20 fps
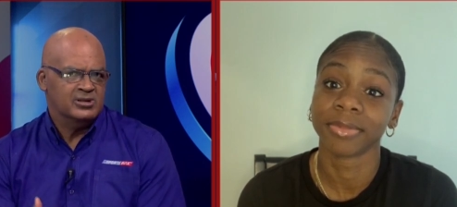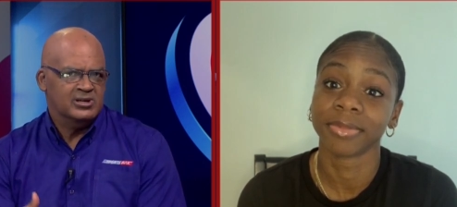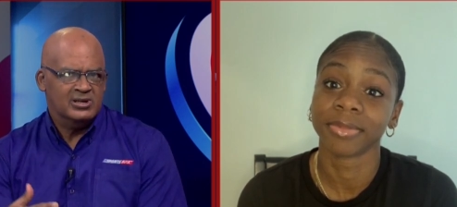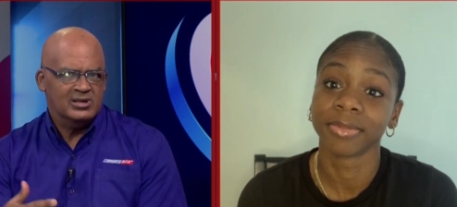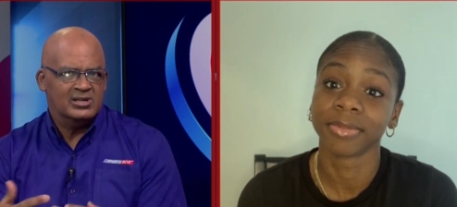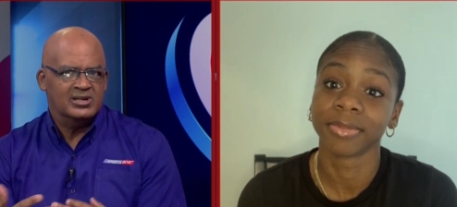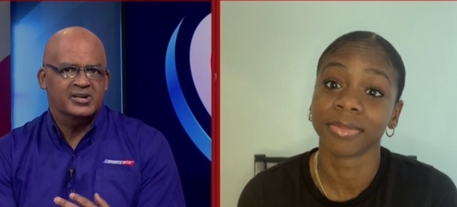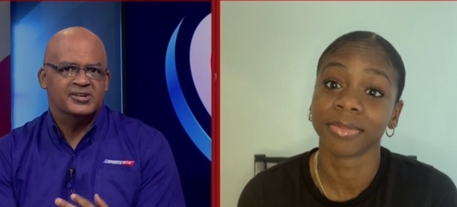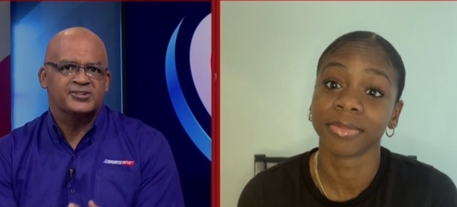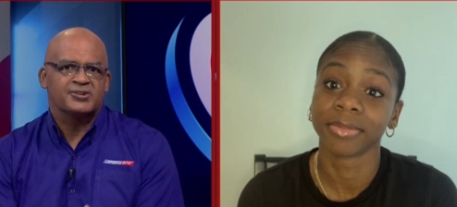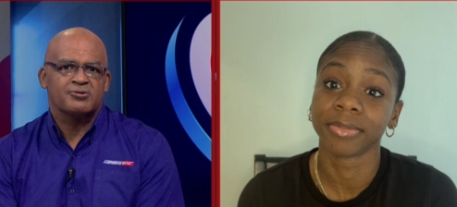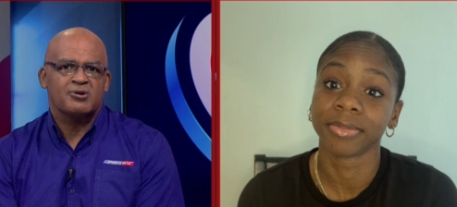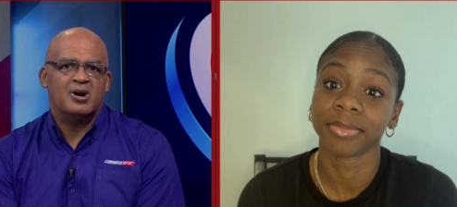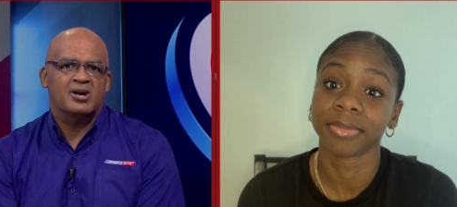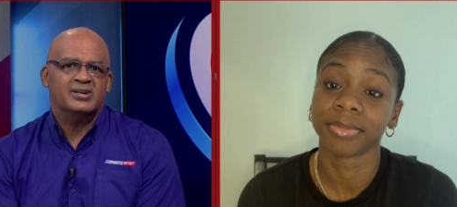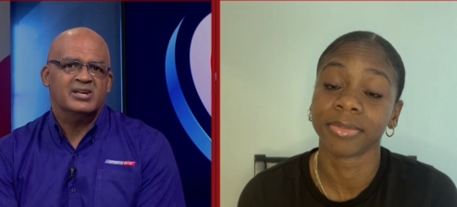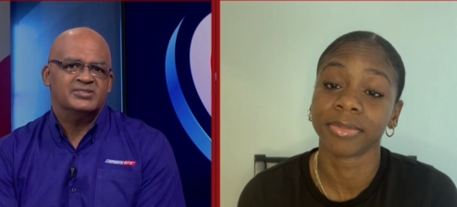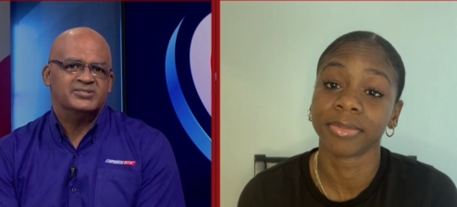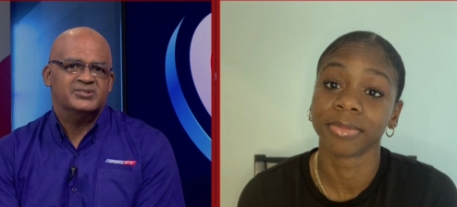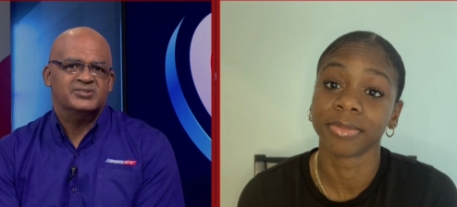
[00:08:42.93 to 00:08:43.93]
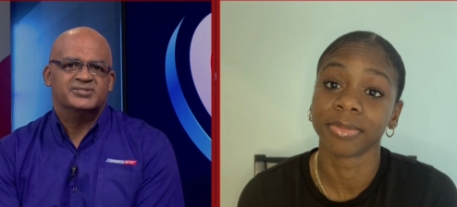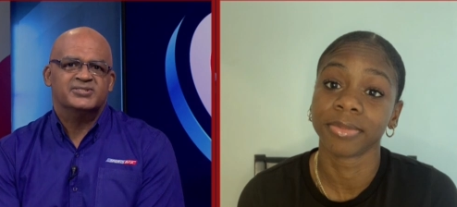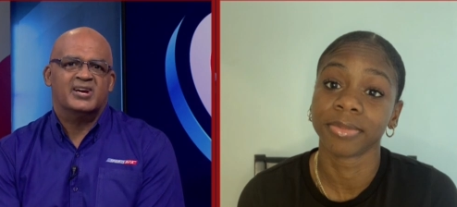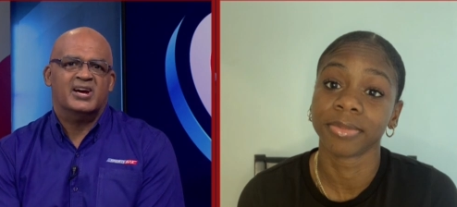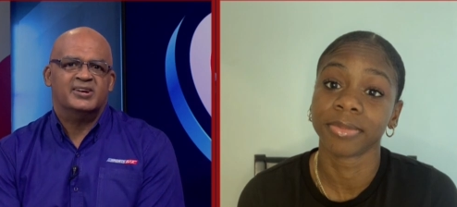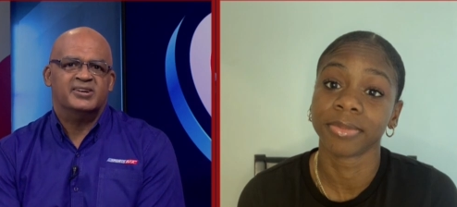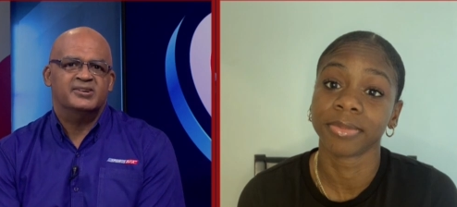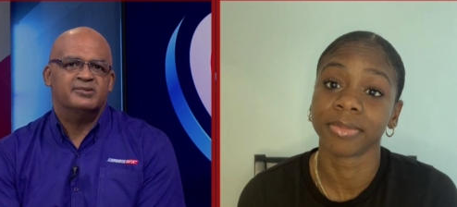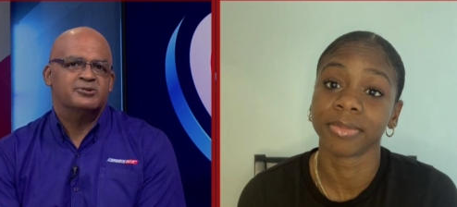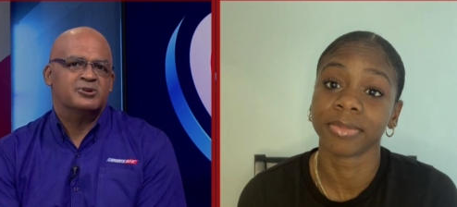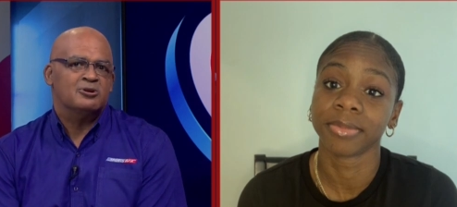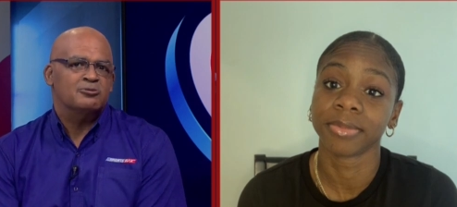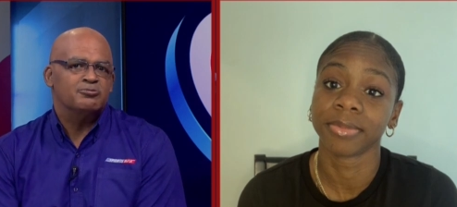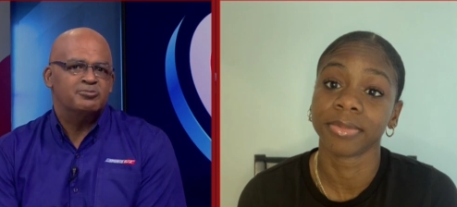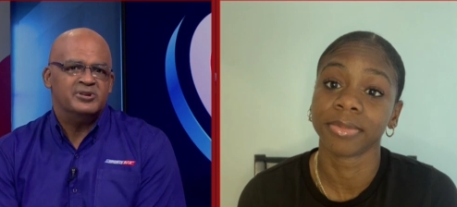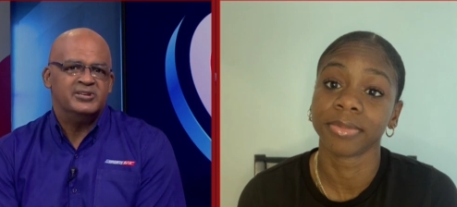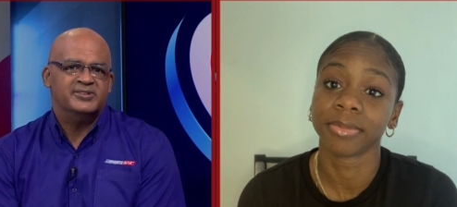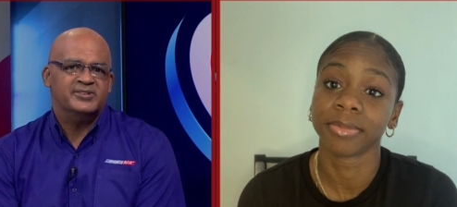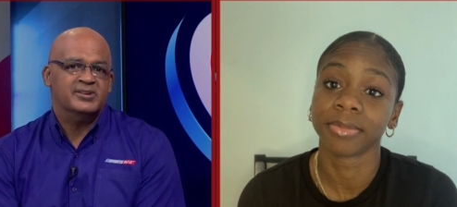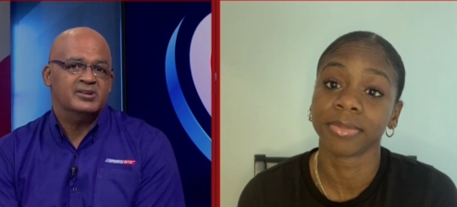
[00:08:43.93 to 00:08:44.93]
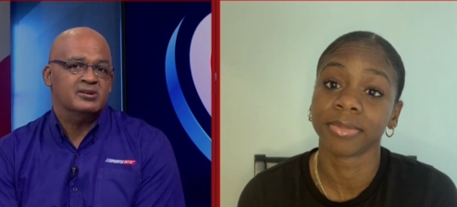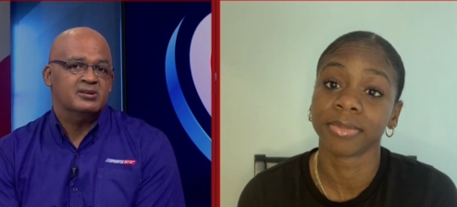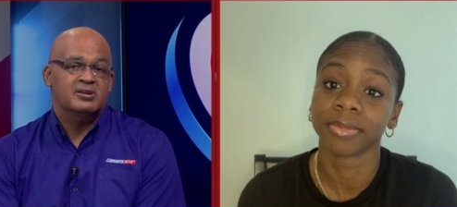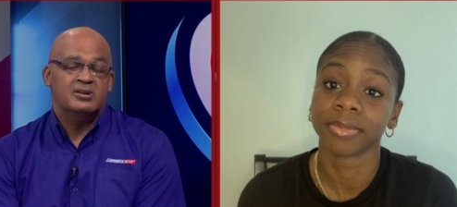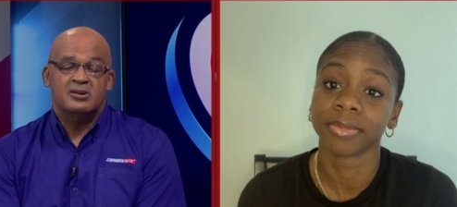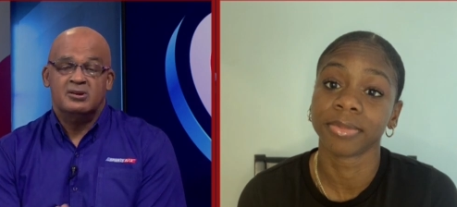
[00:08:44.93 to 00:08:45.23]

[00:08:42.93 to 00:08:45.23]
Speaker 1: later on as you started competing,